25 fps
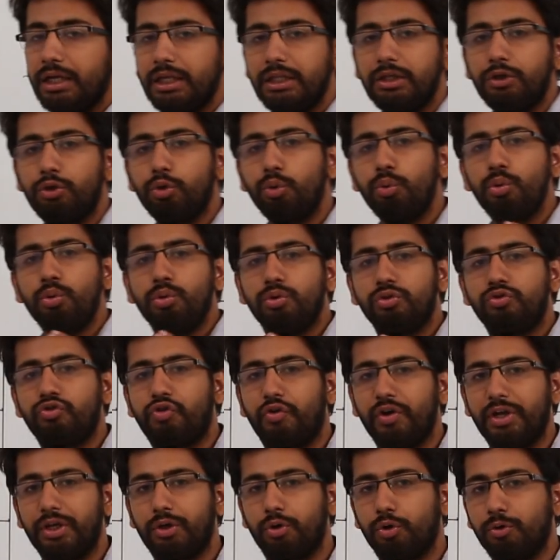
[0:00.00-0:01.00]
into
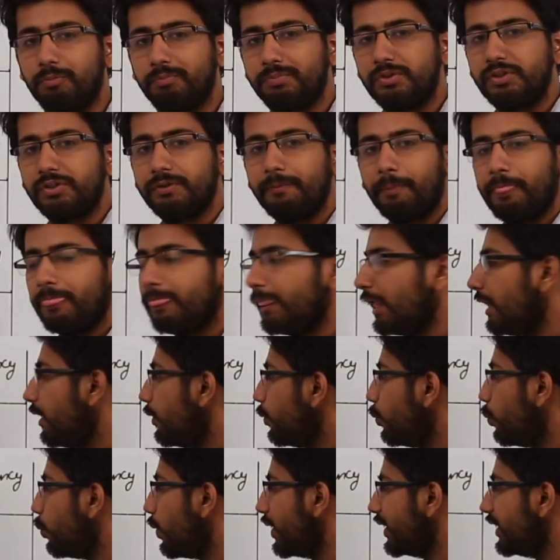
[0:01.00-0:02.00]
three groups:
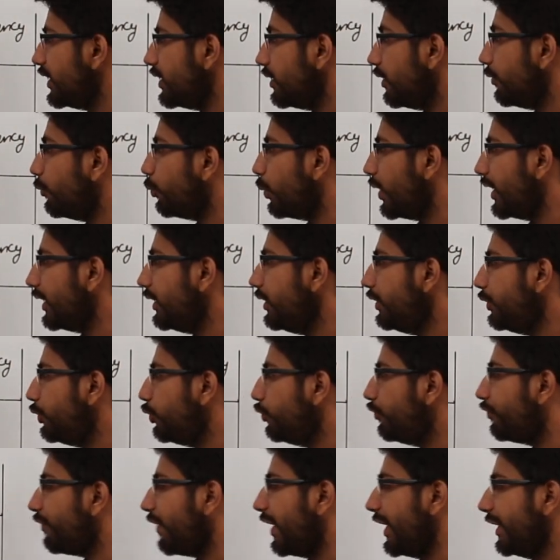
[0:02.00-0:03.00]
1
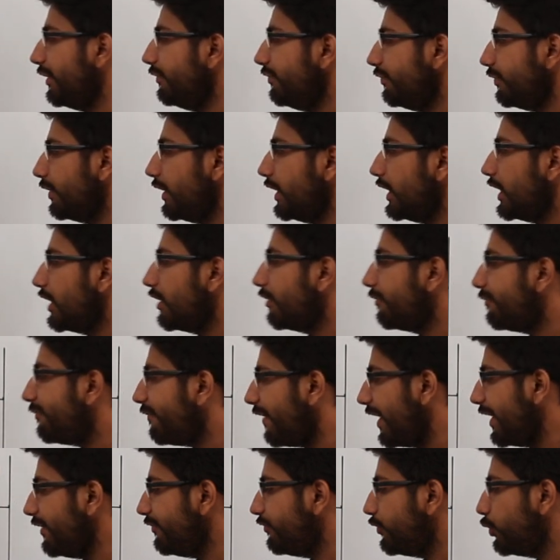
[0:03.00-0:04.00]
to 5,
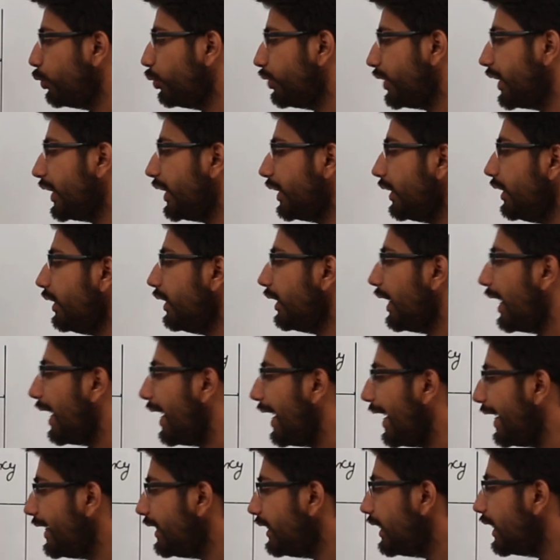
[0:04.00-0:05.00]
5 to 10
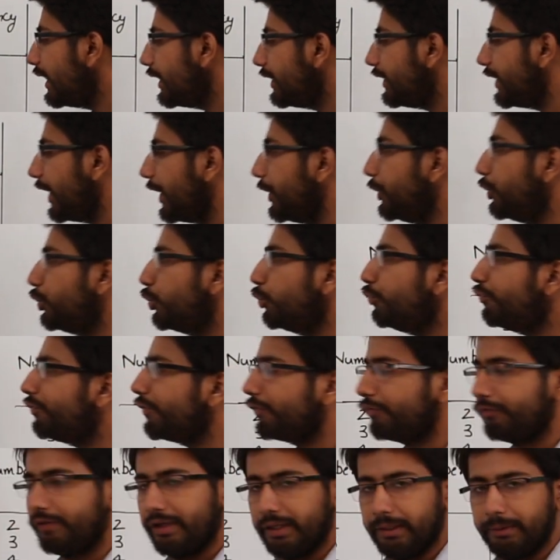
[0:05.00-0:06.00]
and 10 to
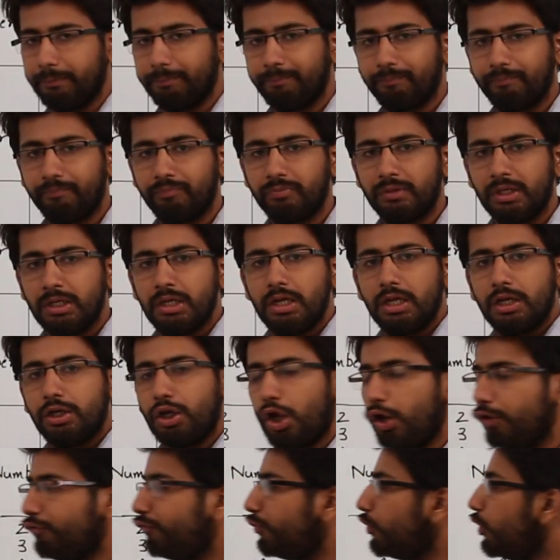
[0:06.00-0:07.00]
15.
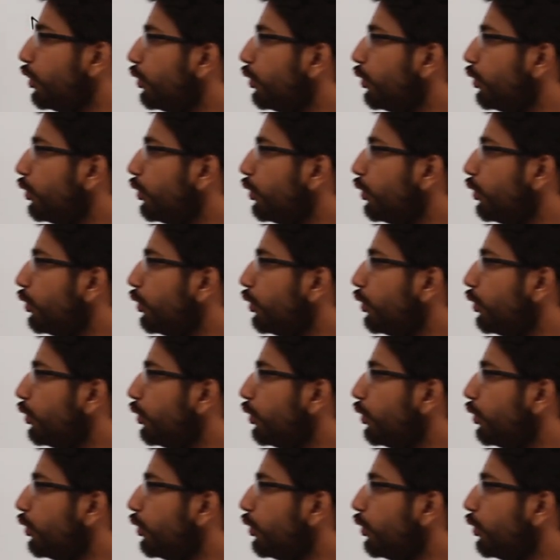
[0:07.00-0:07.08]
Now, if you